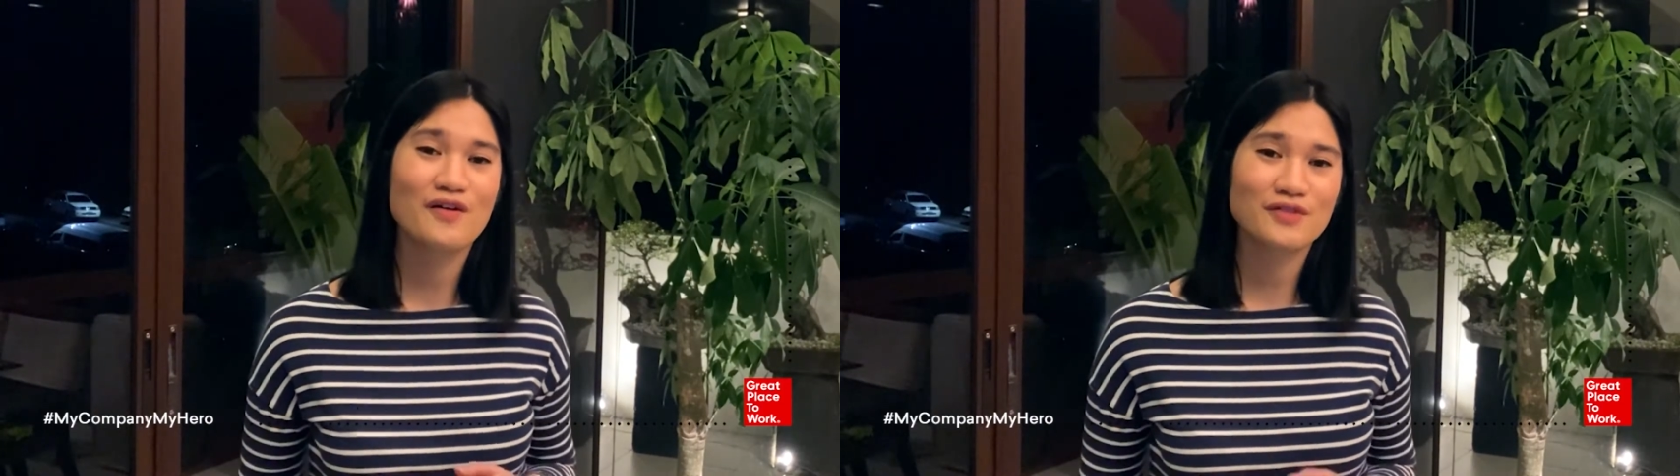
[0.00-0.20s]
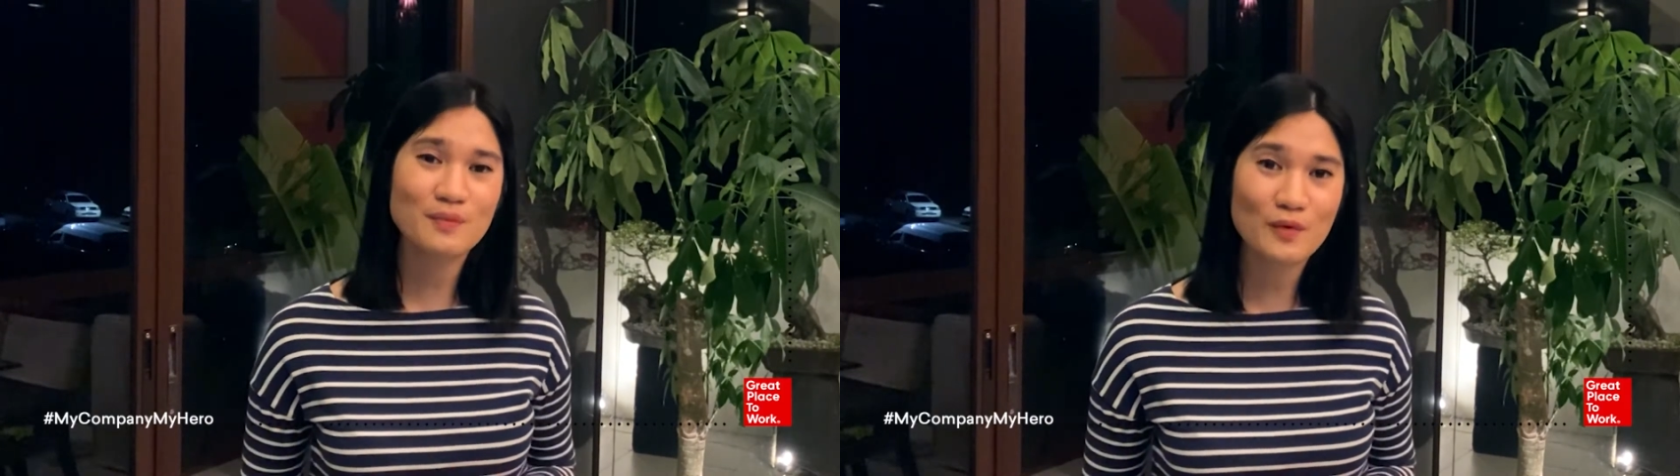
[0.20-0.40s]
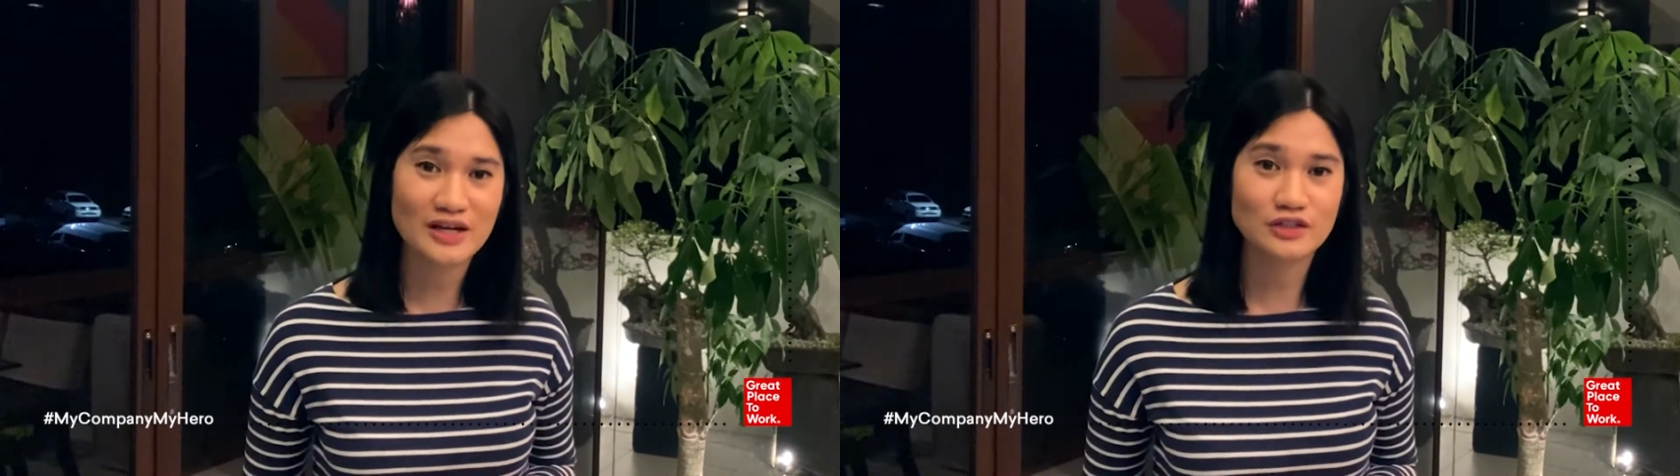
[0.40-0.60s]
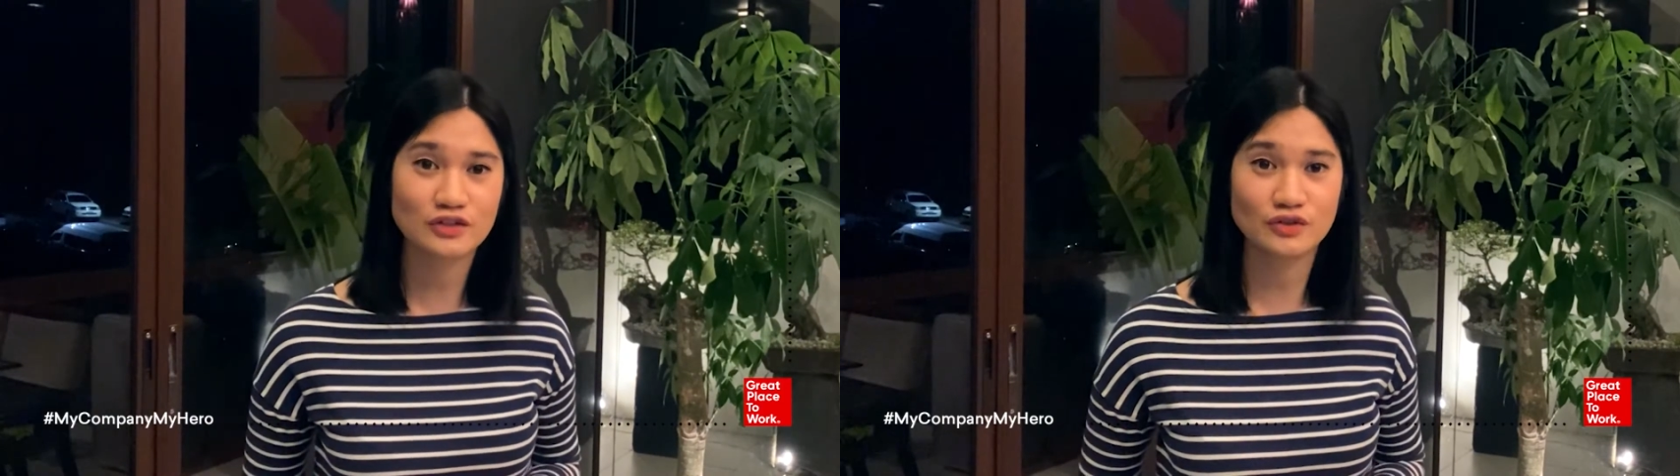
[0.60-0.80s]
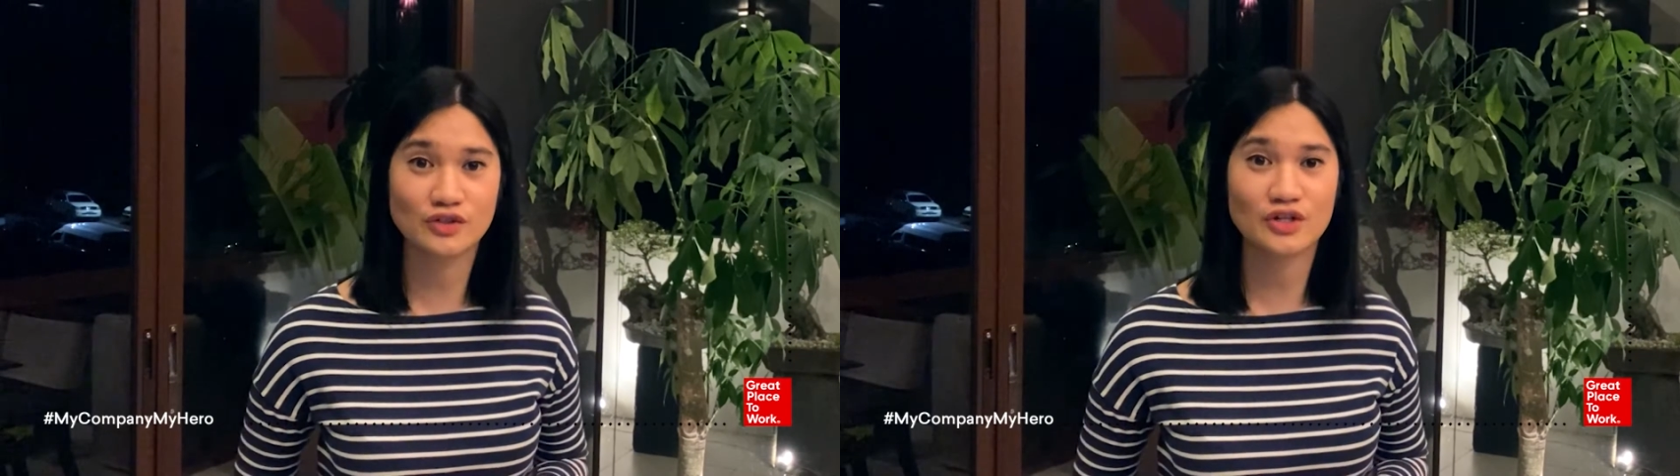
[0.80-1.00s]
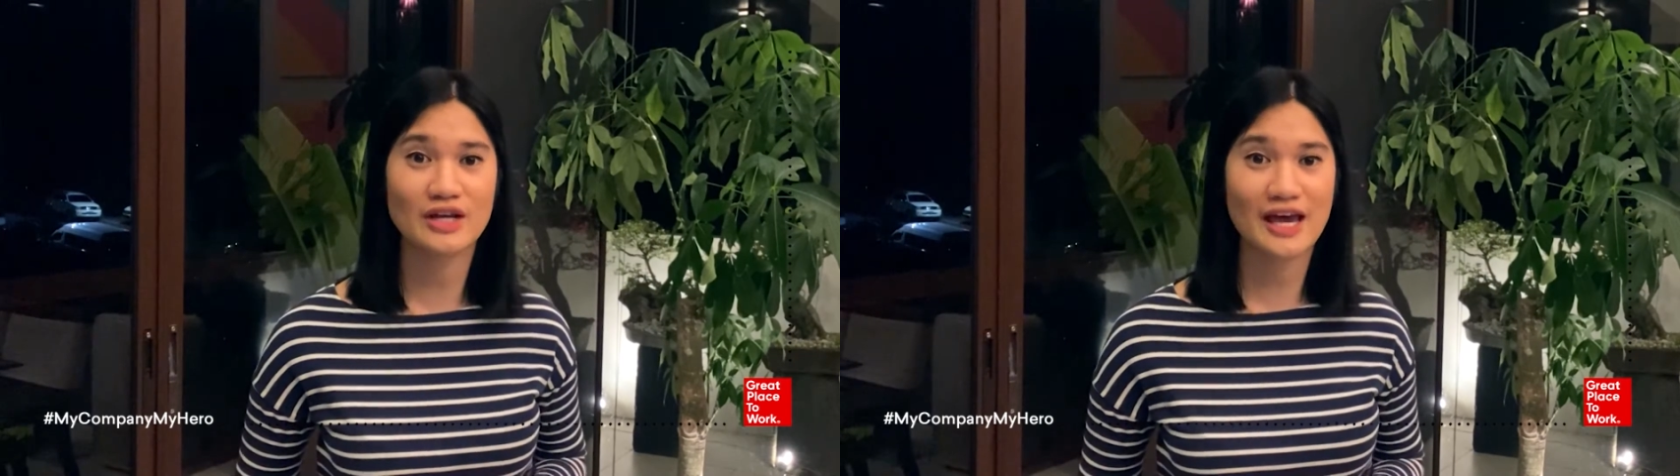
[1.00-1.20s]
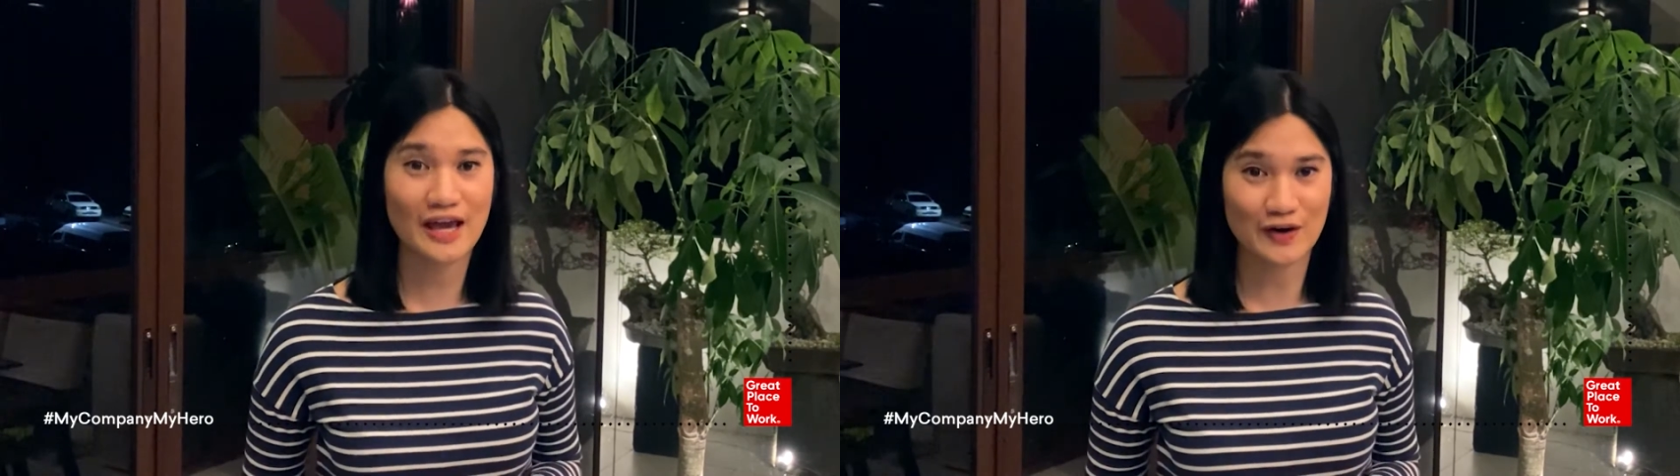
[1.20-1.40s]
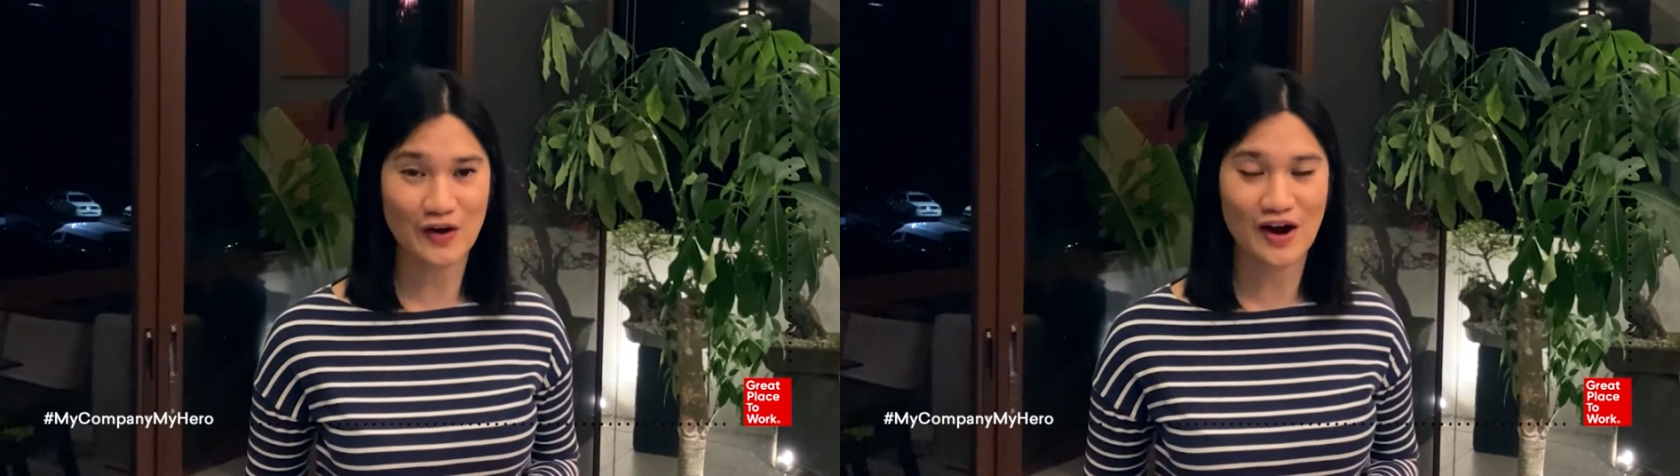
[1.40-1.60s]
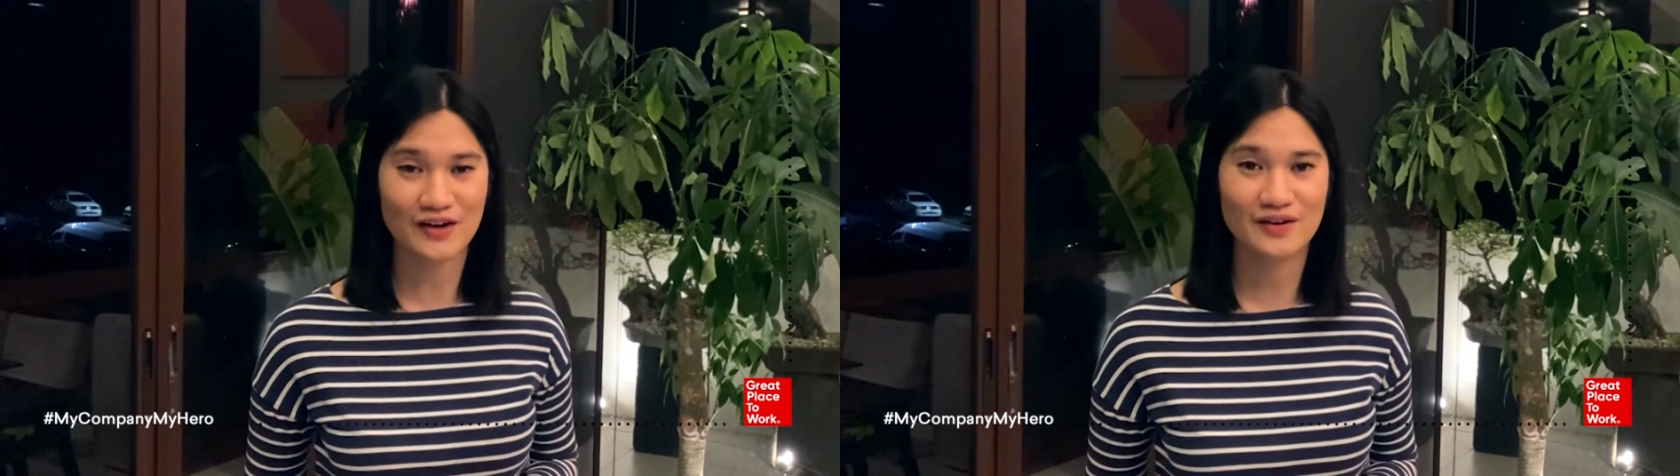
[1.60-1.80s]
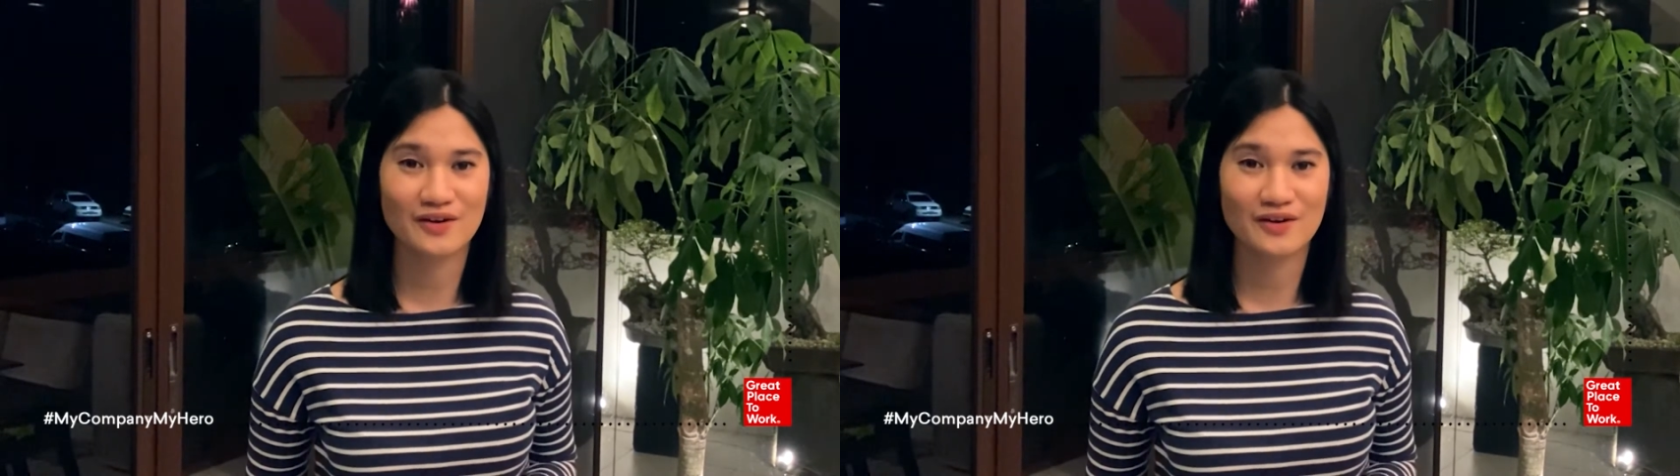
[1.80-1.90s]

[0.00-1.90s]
from Western Union AROC.